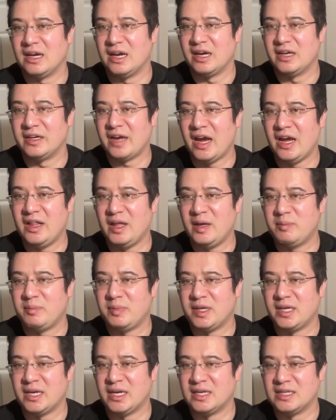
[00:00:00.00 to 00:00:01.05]
Annihilate
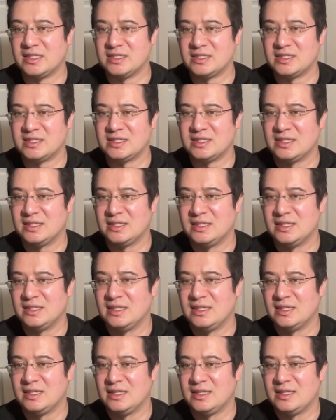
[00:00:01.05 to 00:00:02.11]
because
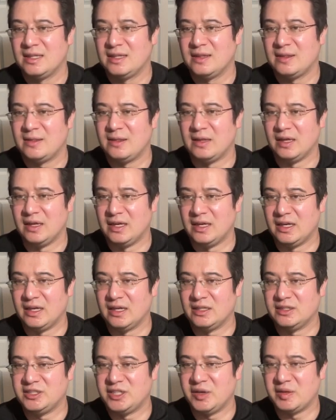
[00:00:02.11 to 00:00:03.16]
the
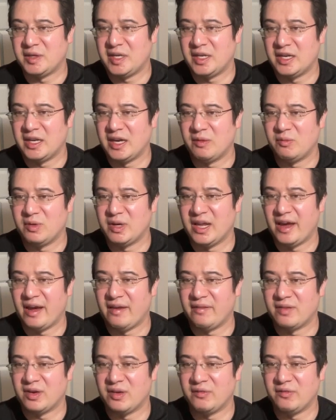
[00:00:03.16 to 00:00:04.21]
Giratina would
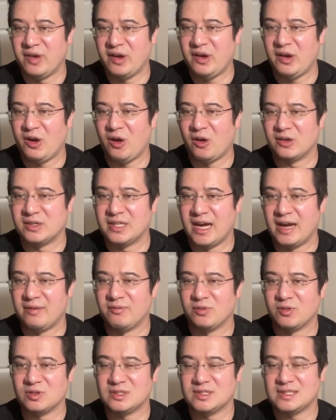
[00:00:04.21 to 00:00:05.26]
have a very hard time
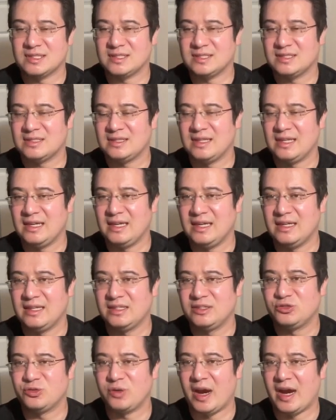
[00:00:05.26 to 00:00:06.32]
versus the
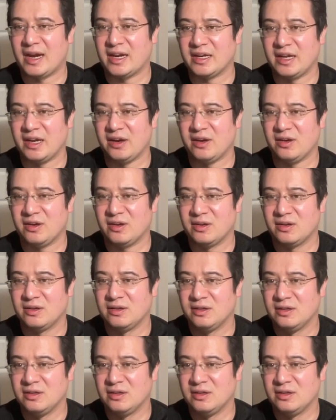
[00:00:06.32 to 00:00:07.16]
Dragonair.